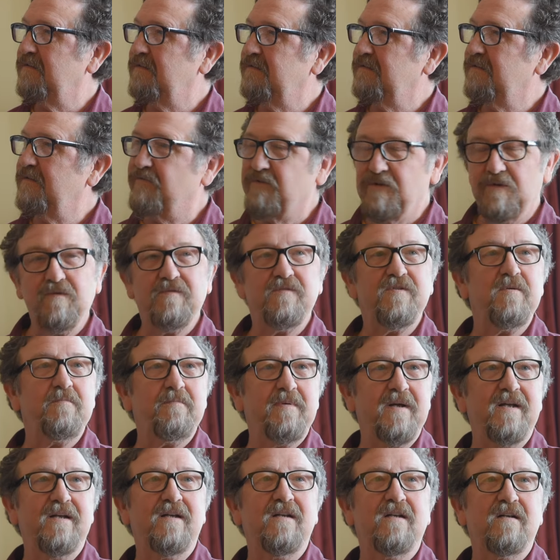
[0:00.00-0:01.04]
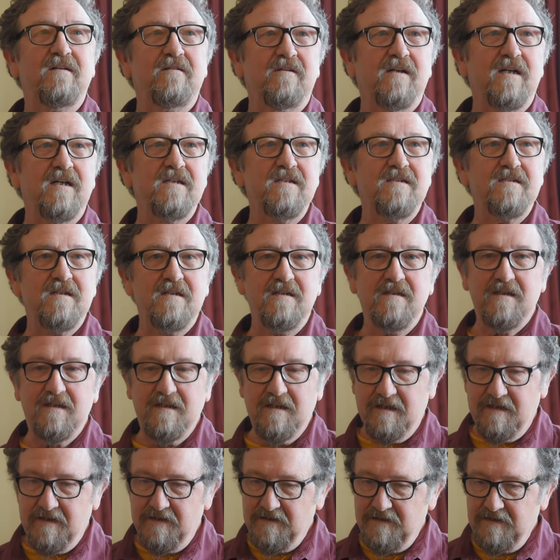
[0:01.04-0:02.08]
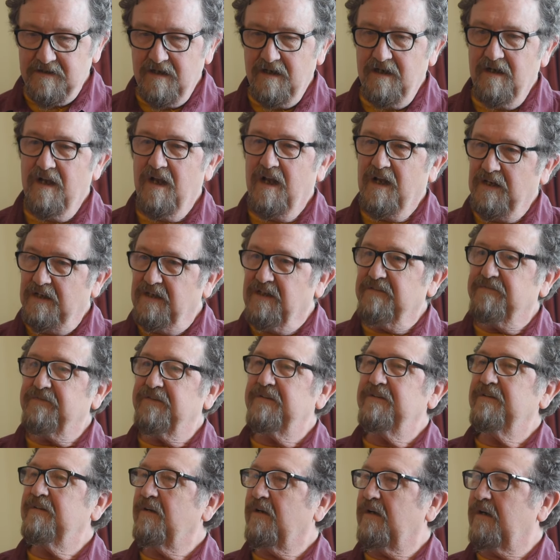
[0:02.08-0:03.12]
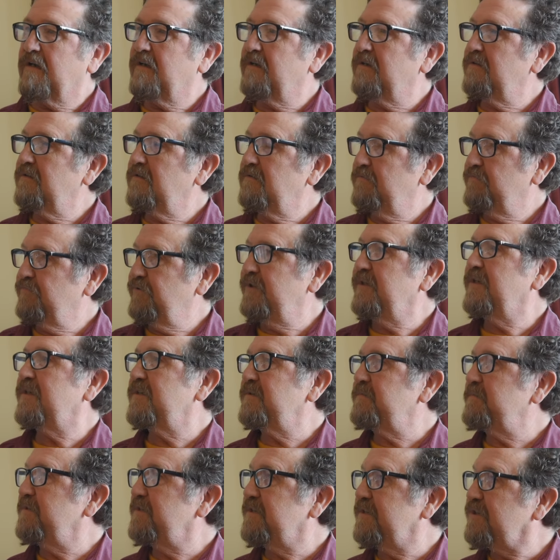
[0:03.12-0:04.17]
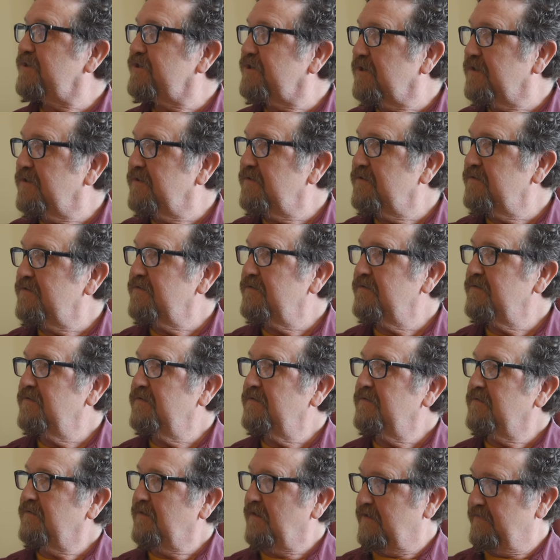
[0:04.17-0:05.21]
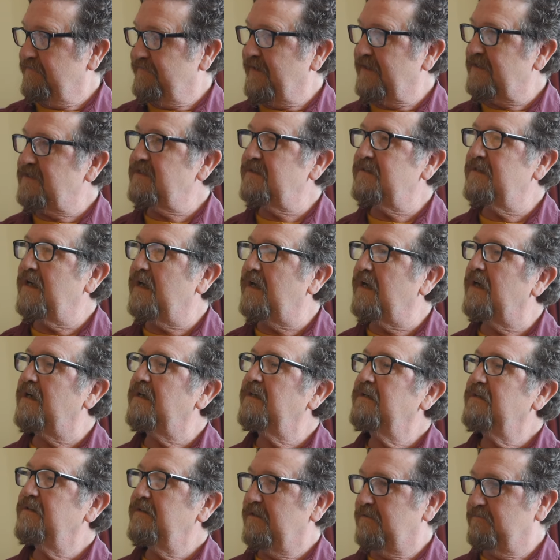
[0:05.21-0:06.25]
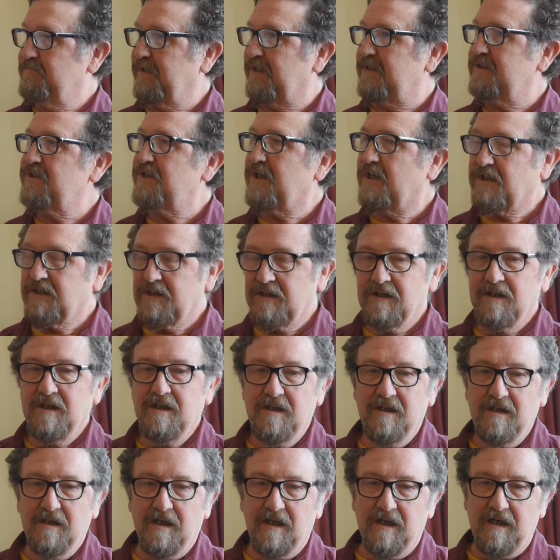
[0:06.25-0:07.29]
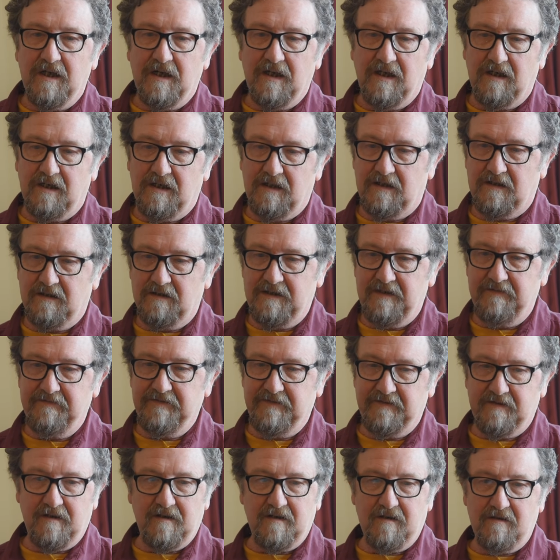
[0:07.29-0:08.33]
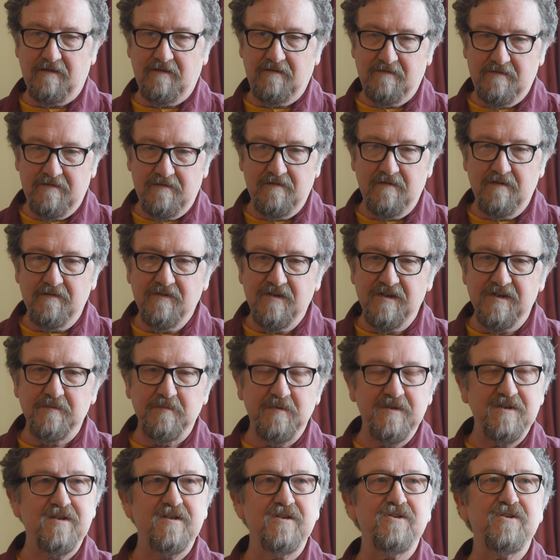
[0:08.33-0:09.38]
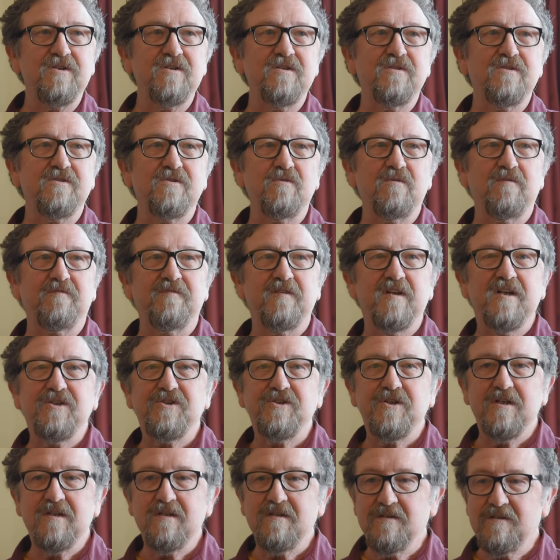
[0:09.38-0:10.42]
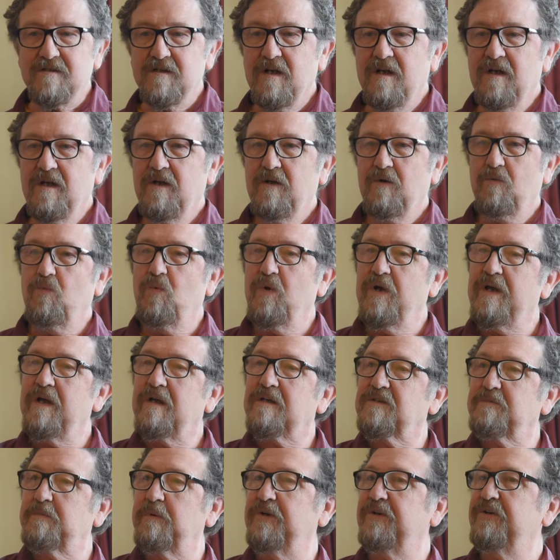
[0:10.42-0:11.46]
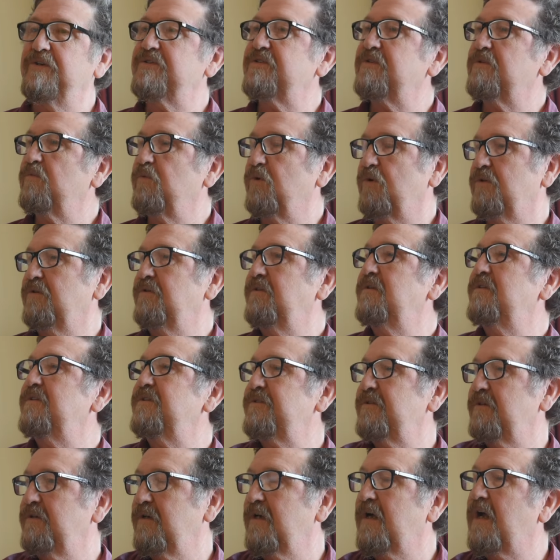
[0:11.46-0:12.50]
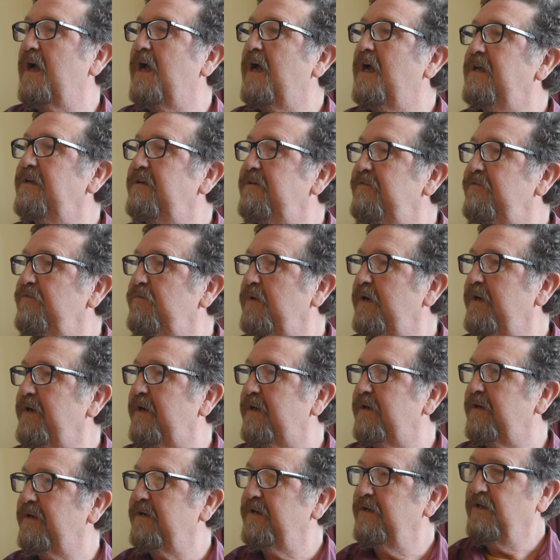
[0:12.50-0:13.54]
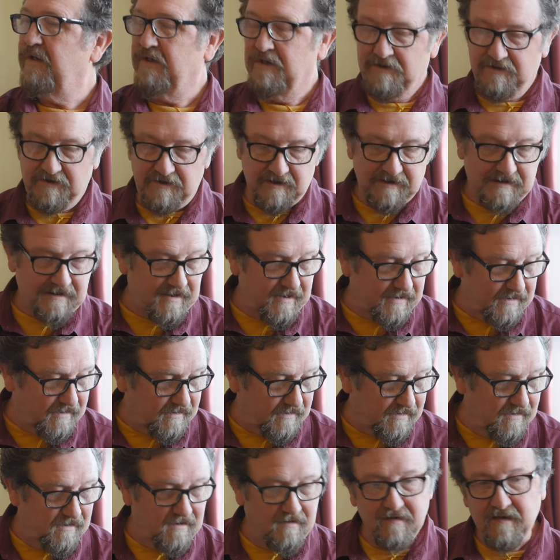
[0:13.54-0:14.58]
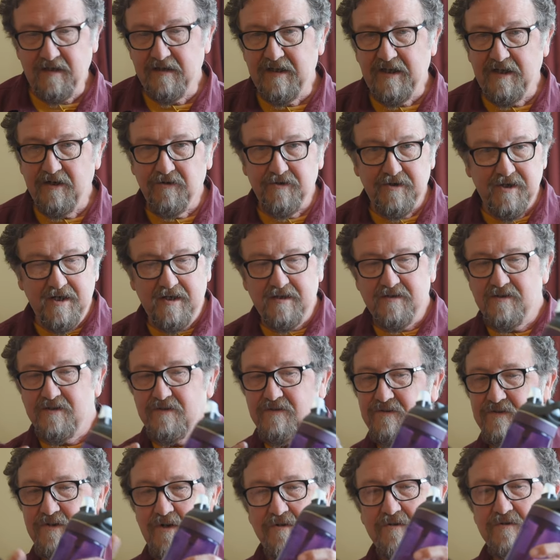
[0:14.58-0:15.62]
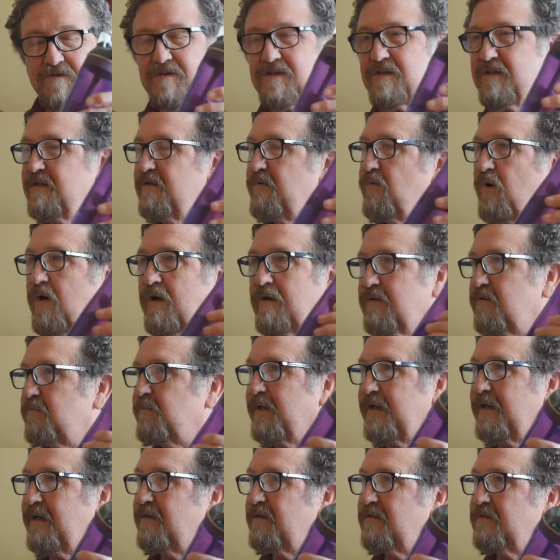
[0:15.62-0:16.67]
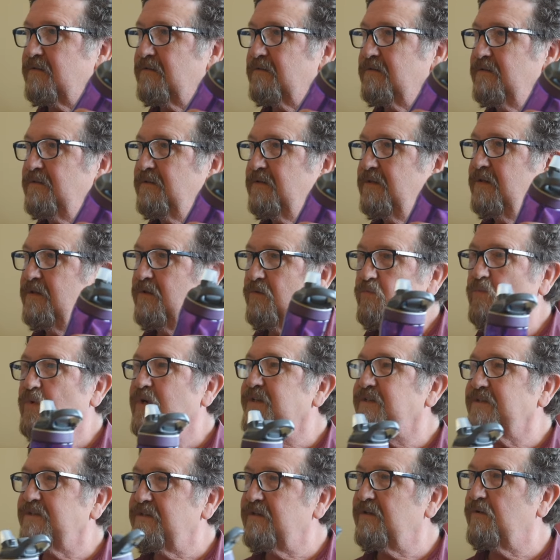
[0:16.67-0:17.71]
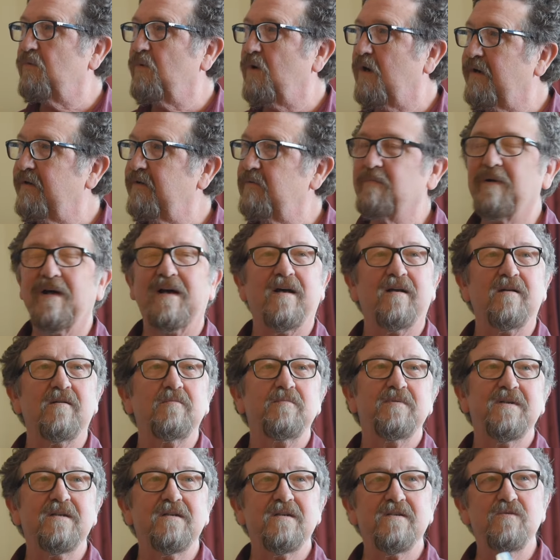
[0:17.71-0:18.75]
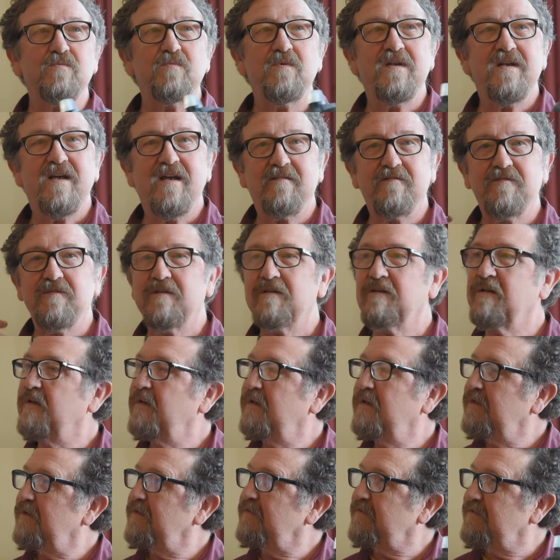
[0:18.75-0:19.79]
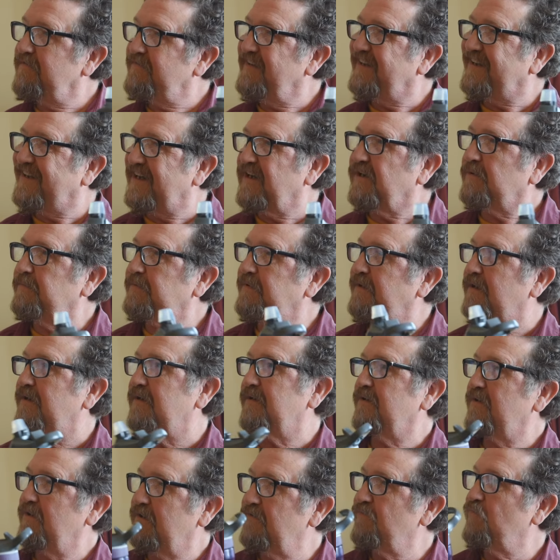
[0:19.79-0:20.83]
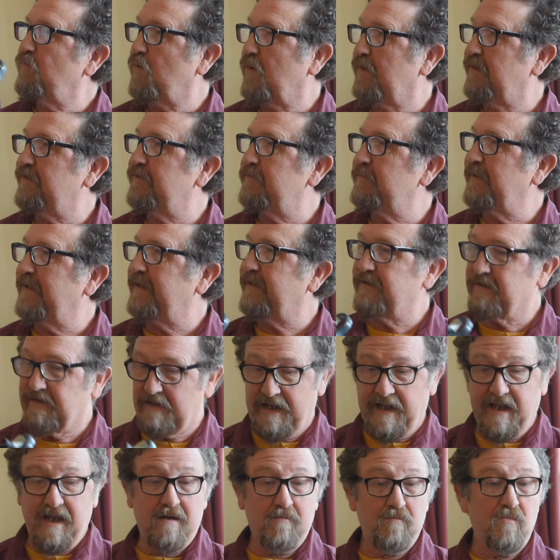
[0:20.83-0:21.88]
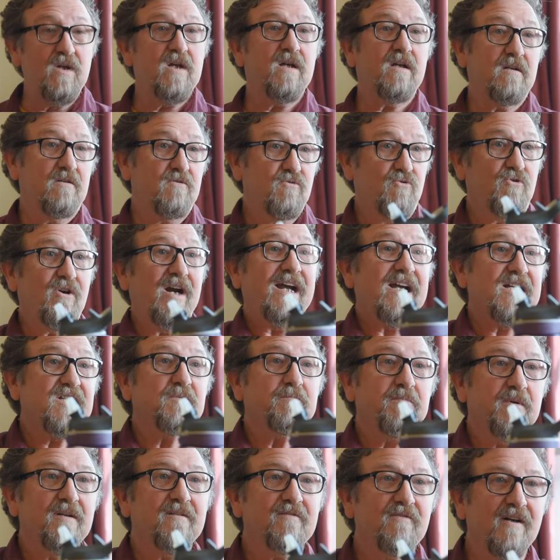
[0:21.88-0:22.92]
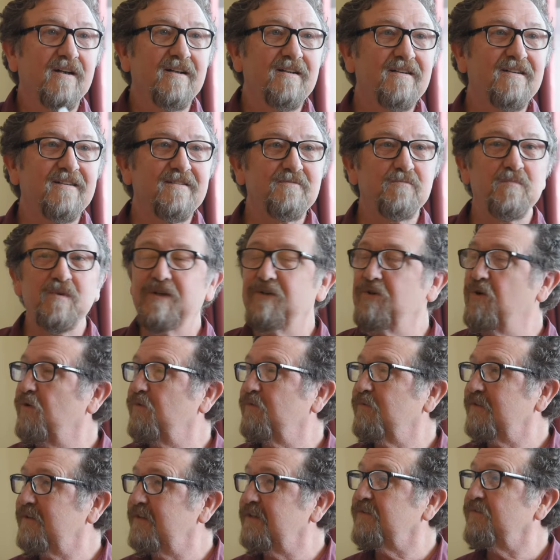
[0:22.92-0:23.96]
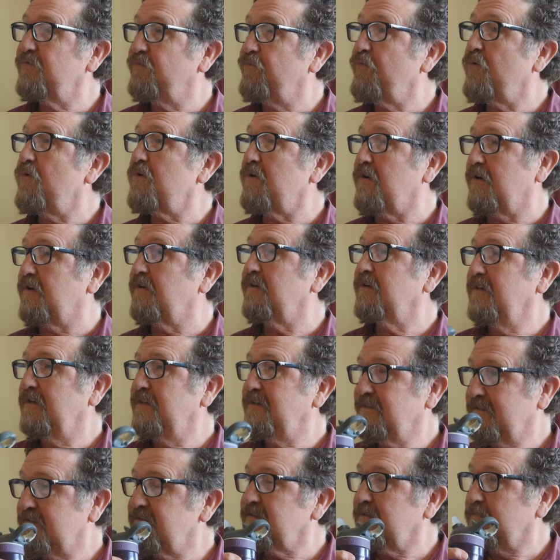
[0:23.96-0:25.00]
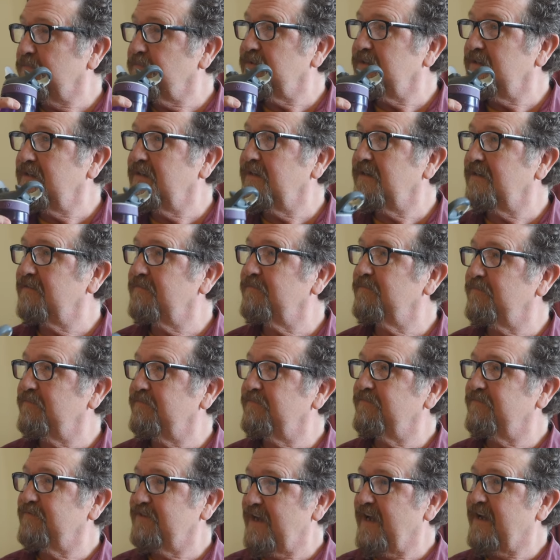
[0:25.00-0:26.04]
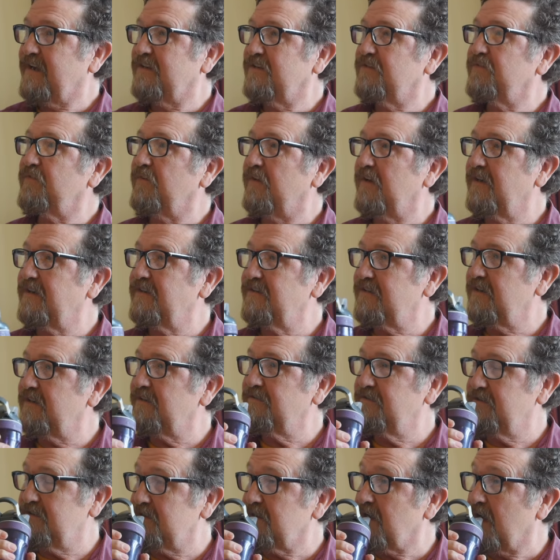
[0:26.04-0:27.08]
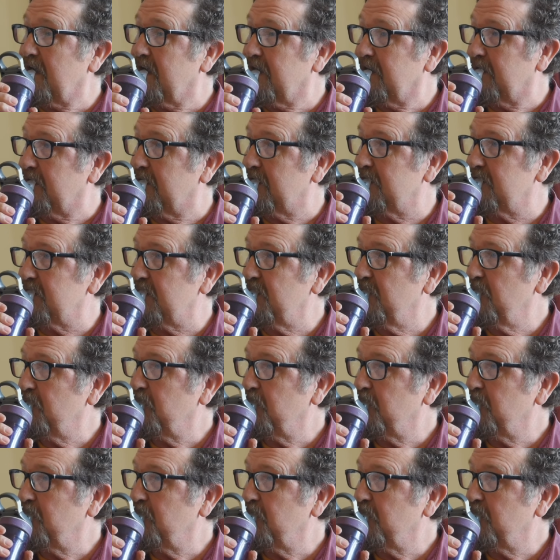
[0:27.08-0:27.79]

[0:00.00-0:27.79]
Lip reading: The view of dependent arising is, given our predispositions, our Vāsanā, bhakchak, given our dispositions to afflictions, we experience the world in a certain kind of way. Just like neonates don't see a water bottle. We see a water bottle because we have the Vikalpa of water bottle, and we can grasp it, right? That we know what it's for, something that satisfies our desires.